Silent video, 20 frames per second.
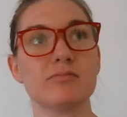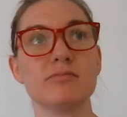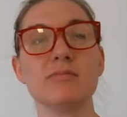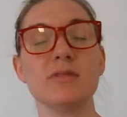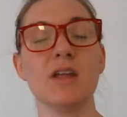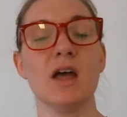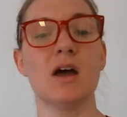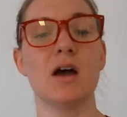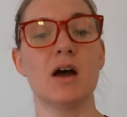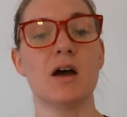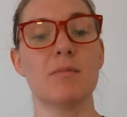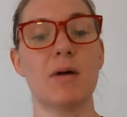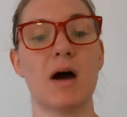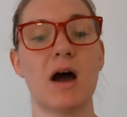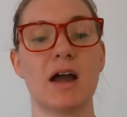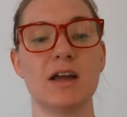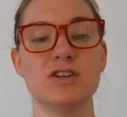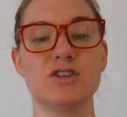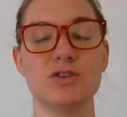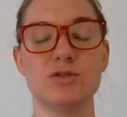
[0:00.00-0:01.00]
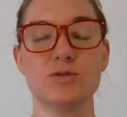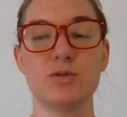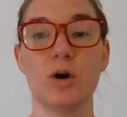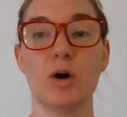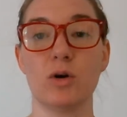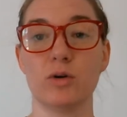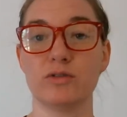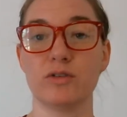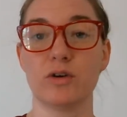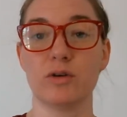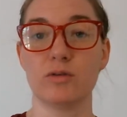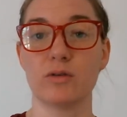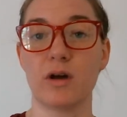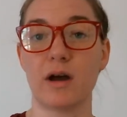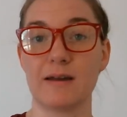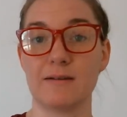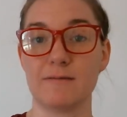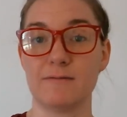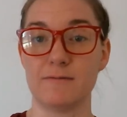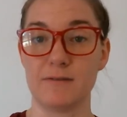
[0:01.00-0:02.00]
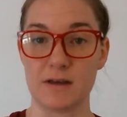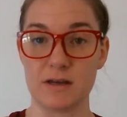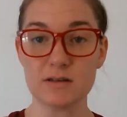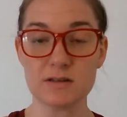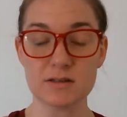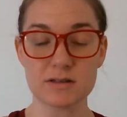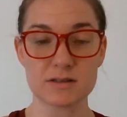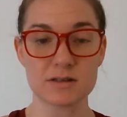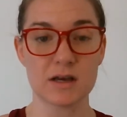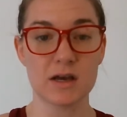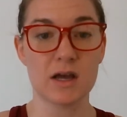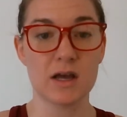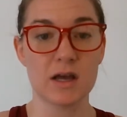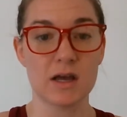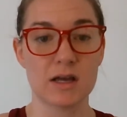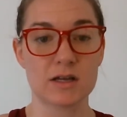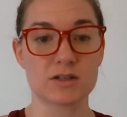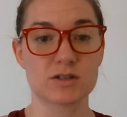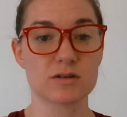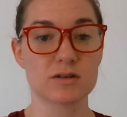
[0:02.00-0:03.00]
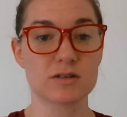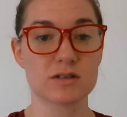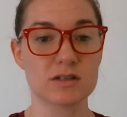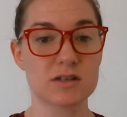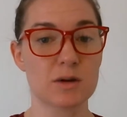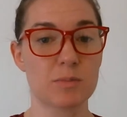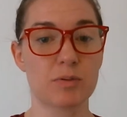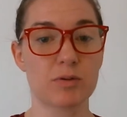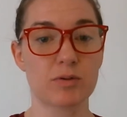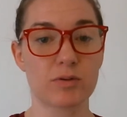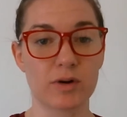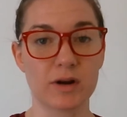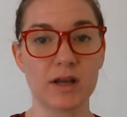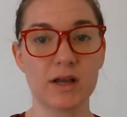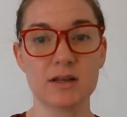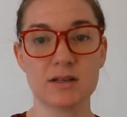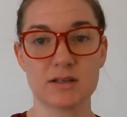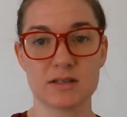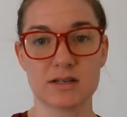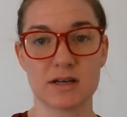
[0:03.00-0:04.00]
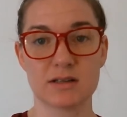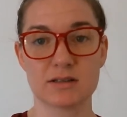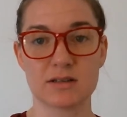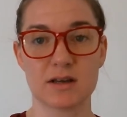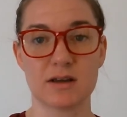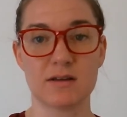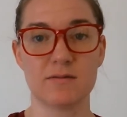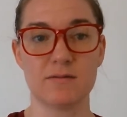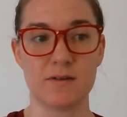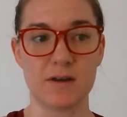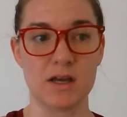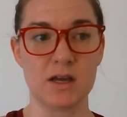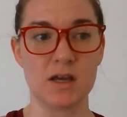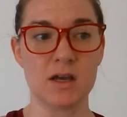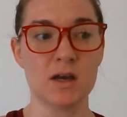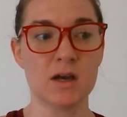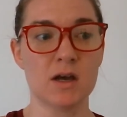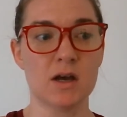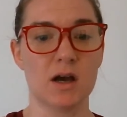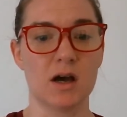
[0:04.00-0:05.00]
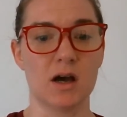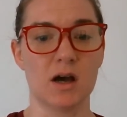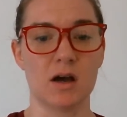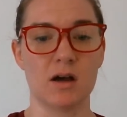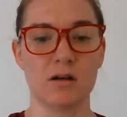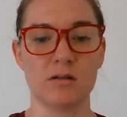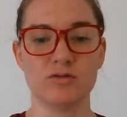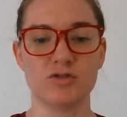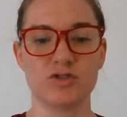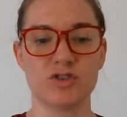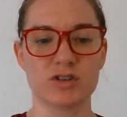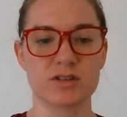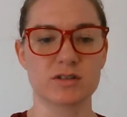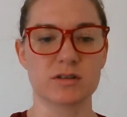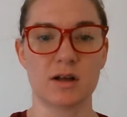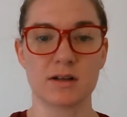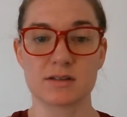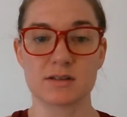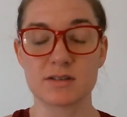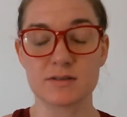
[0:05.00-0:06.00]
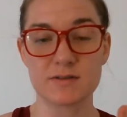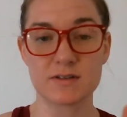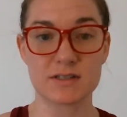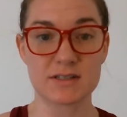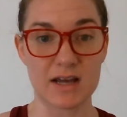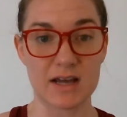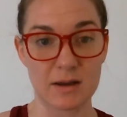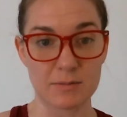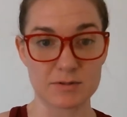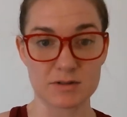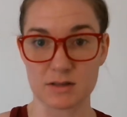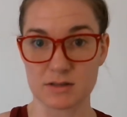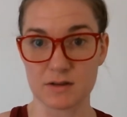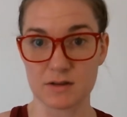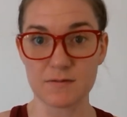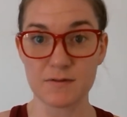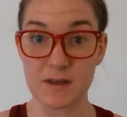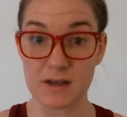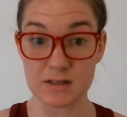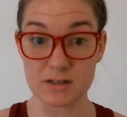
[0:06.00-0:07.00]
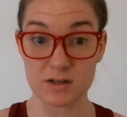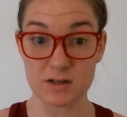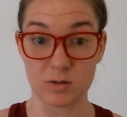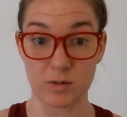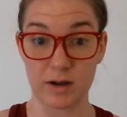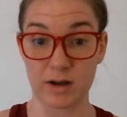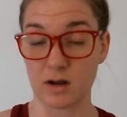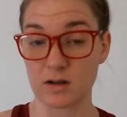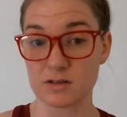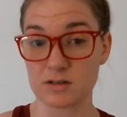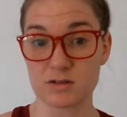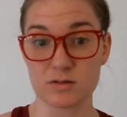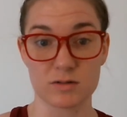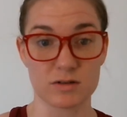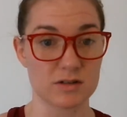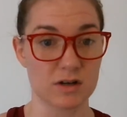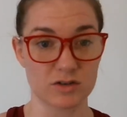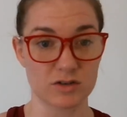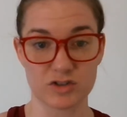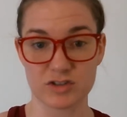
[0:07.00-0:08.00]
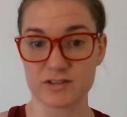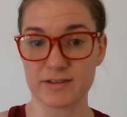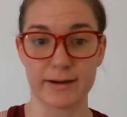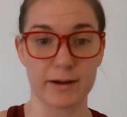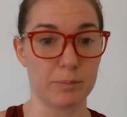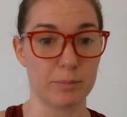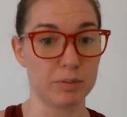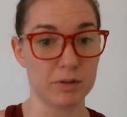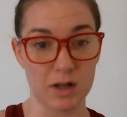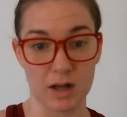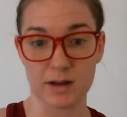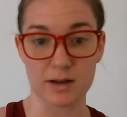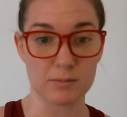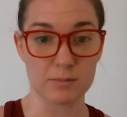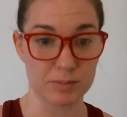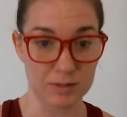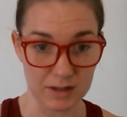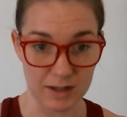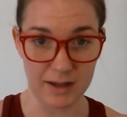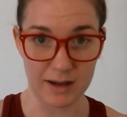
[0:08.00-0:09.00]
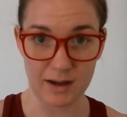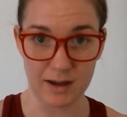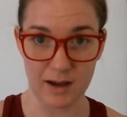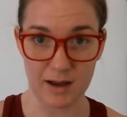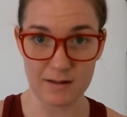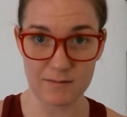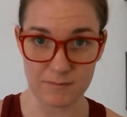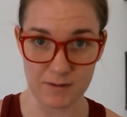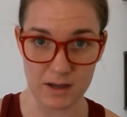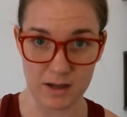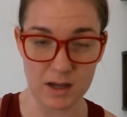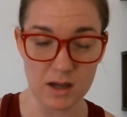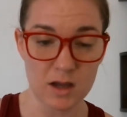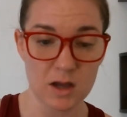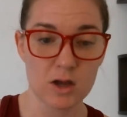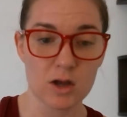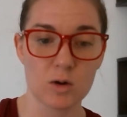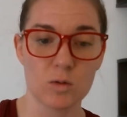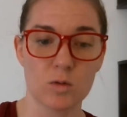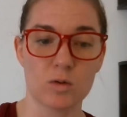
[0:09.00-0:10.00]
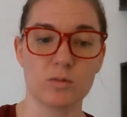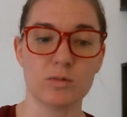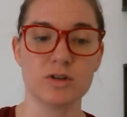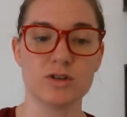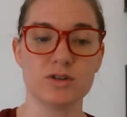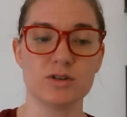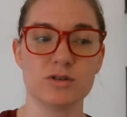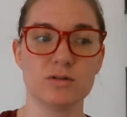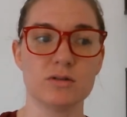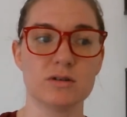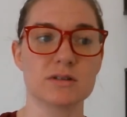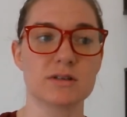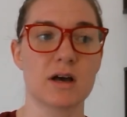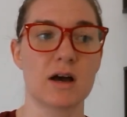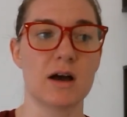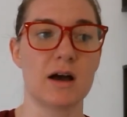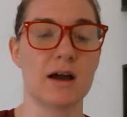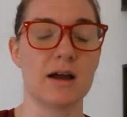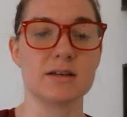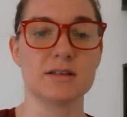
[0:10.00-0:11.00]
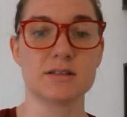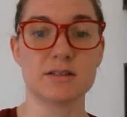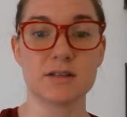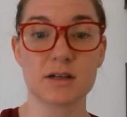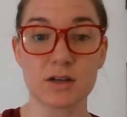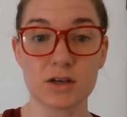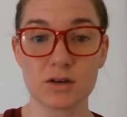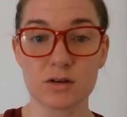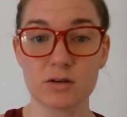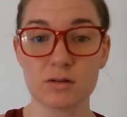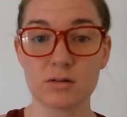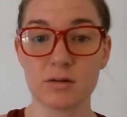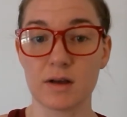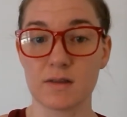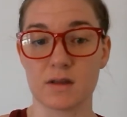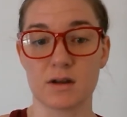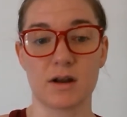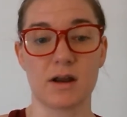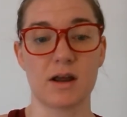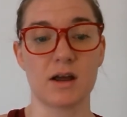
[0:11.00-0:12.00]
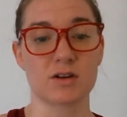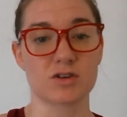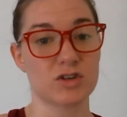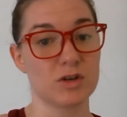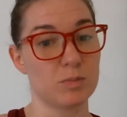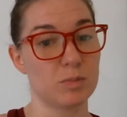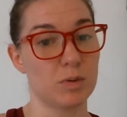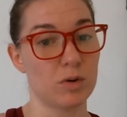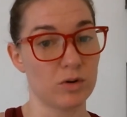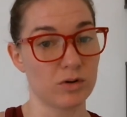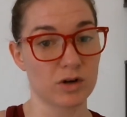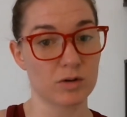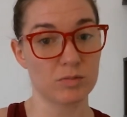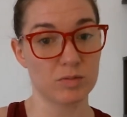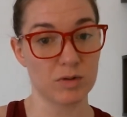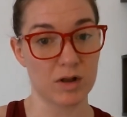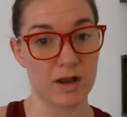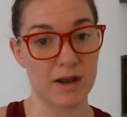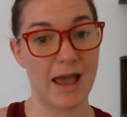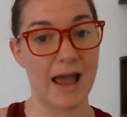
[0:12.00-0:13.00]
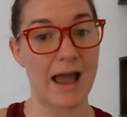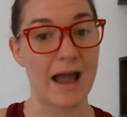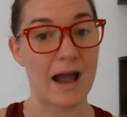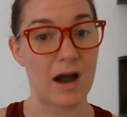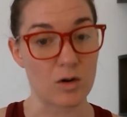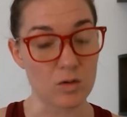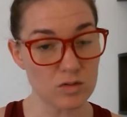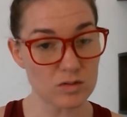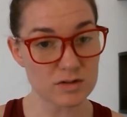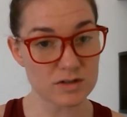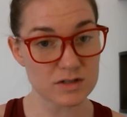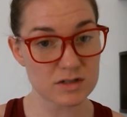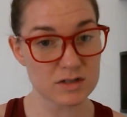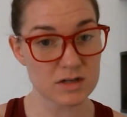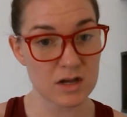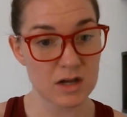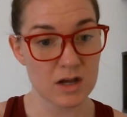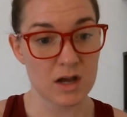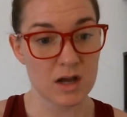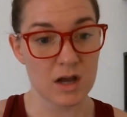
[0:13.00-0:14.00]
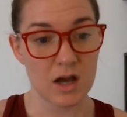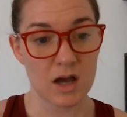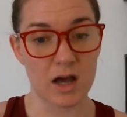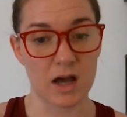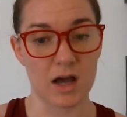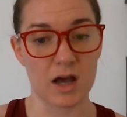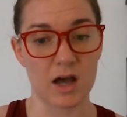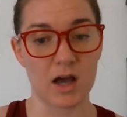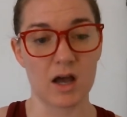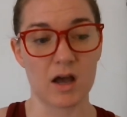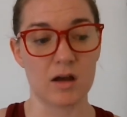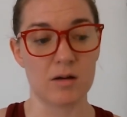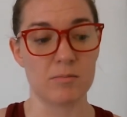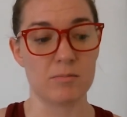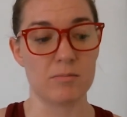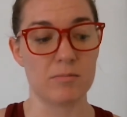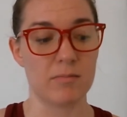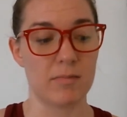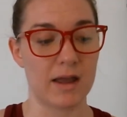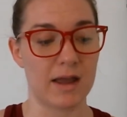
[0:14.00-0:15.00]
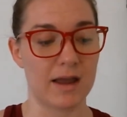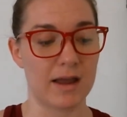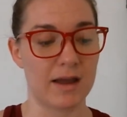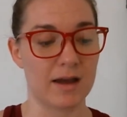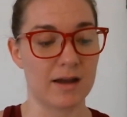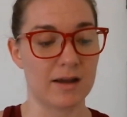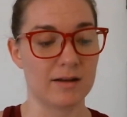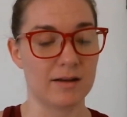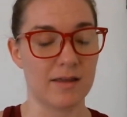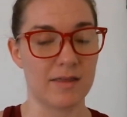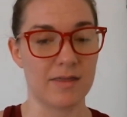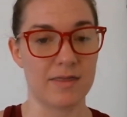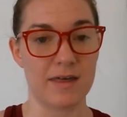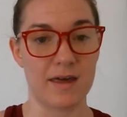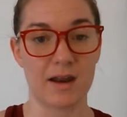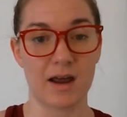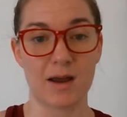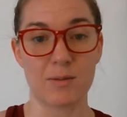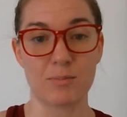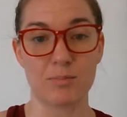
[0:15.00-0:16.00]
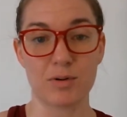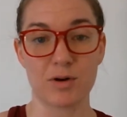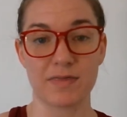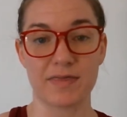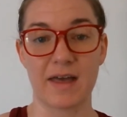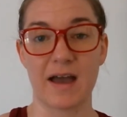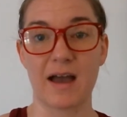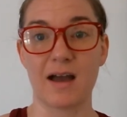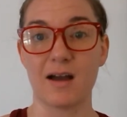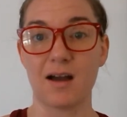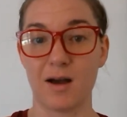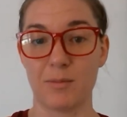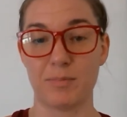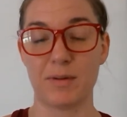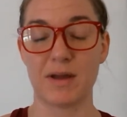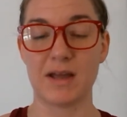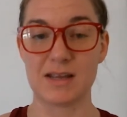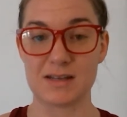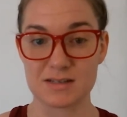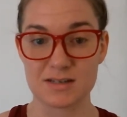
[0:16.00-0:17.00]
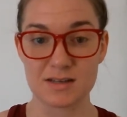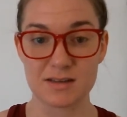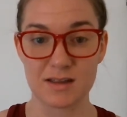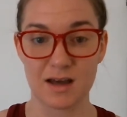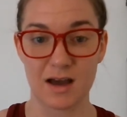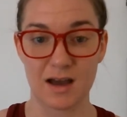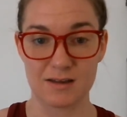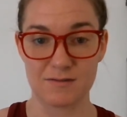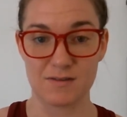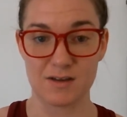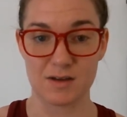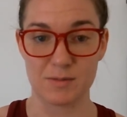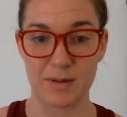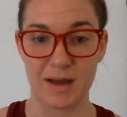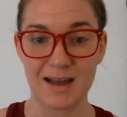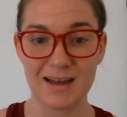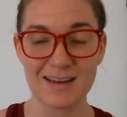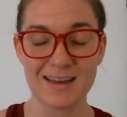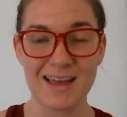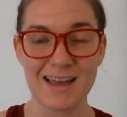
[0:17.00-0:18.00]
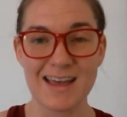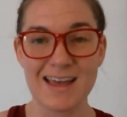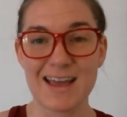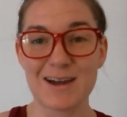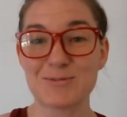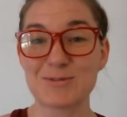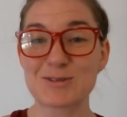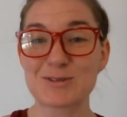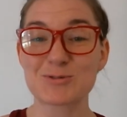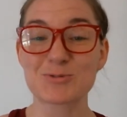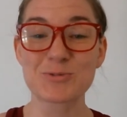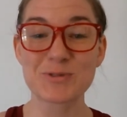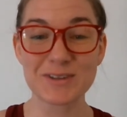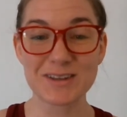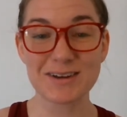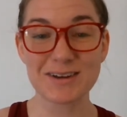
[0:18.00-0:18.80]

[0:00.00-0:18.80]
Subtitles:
I do ozone IVs. And so this is a pretty intense IV, just lots of steps, lots of things going on. So it's not just like a plug and play IV. What we do is I stick you and then I actually pull your blood out. And then I put that up into the IV bag. And what's really